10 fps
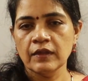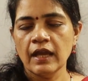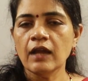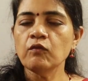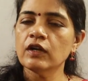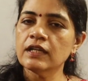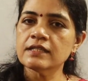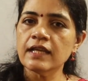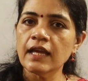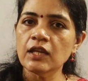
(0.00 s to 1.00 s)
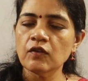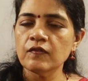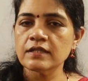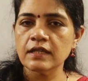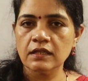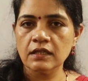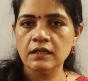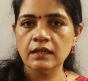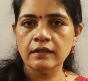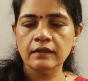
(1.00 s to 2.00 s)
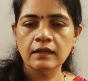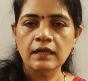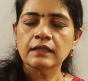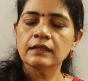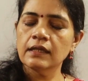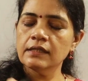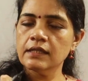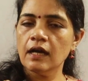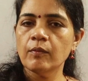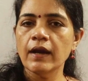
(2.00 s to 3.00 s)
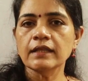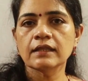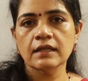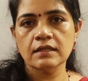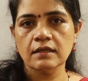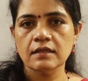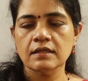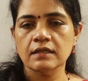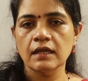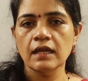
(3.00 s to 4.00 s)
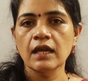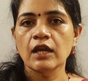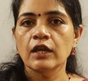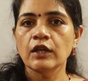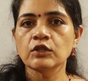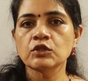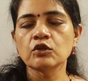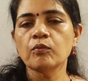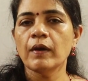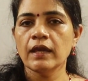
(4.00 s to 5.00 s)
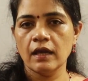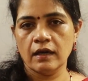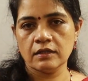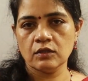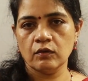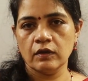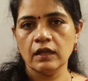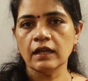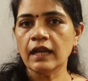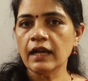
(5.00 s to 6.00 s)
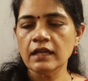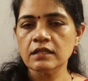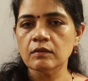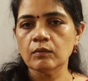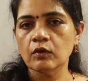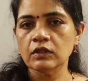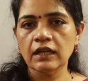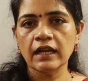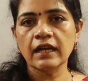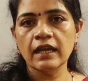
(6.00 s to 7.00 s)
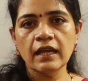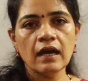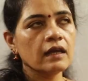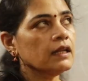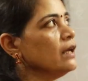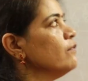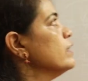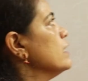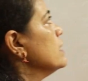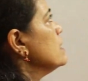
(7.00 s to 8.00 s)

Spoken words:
And what is the area of the sector, children? Theta by 360 into pi r square. Radius, both radii are given, that